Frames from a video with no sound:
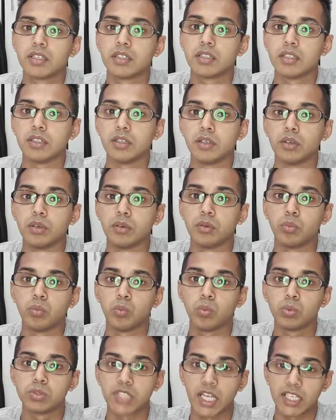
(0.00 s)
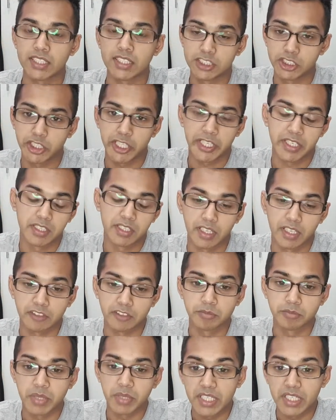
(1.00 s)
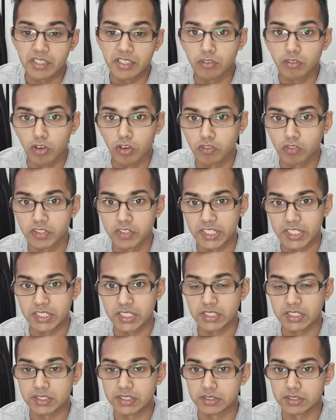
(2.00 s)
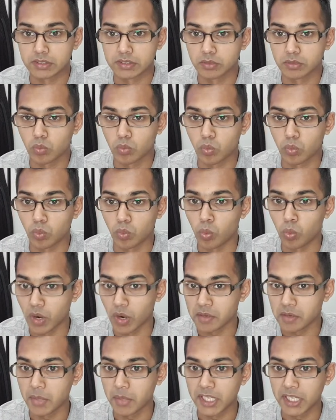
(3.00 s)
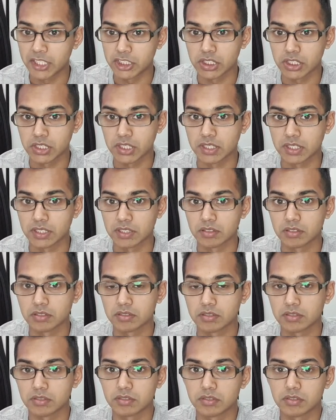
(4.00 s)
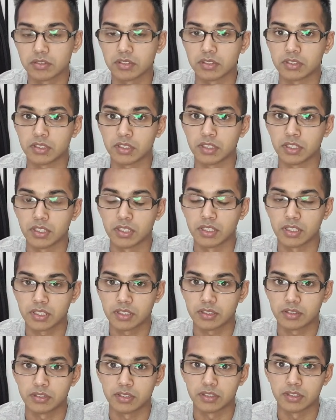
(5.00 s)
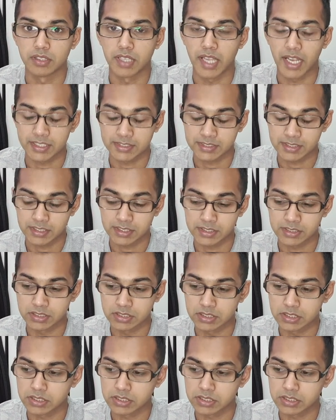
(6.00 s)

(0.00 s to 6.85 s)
uh, starting the channel. I've been involved in one major uh, accident.